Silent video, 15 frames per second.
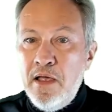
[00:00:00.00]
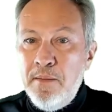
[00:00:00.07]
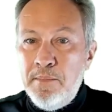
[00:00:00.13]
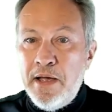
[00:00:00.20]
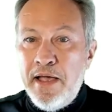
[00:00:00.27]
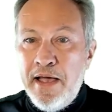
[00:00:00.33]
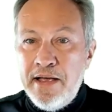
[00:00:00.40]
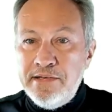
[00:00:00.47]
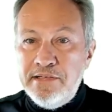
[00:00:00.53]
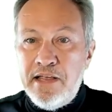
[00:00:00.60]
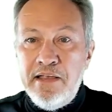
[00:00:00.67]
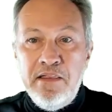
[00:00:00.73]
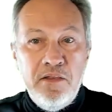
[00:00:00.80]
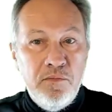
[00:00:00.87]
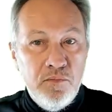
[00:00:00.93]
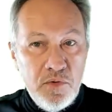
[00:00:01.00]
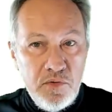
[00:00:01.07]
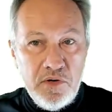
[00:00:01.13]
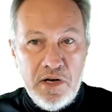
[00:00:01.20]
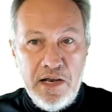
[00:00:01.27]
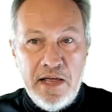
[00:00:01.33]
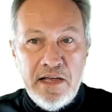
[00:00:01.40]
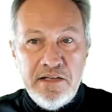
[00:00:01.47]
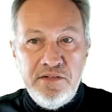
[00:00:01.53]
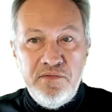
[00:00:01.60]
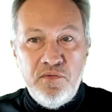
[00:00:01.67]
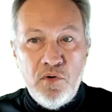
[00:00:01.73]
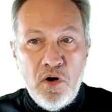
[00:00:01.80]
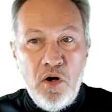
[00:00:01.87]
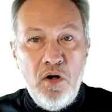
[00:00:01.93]
by asking the root class
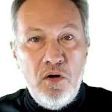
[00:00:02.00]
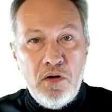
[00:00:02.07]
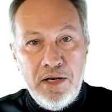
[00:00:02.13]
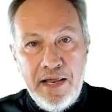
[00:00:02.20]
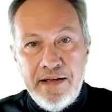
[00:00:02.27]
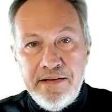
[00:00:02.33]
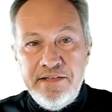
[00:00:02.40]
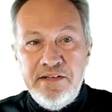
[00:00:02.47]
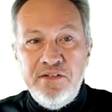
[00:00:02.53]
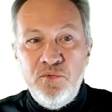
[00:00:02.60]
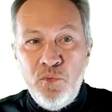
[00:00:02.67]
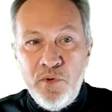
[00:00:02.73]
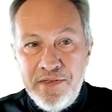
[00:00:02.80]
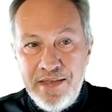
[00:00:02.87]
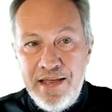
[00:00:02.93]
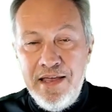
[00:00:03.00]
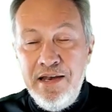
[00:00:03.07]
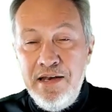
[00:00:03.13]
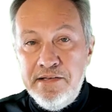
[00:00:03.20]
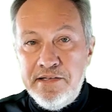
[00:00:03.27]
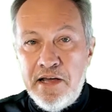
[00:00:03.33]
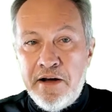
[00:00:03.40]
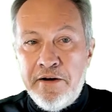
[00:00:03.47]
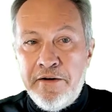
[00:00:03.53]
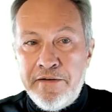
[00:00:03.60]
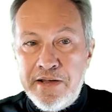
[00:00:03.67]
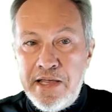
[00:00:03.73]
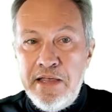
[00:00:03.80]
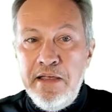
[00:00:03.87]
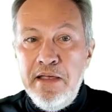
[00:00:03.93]
for all classes within its
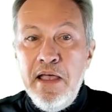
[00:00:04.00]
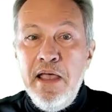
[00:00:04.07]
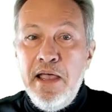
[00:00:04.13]
hierarchy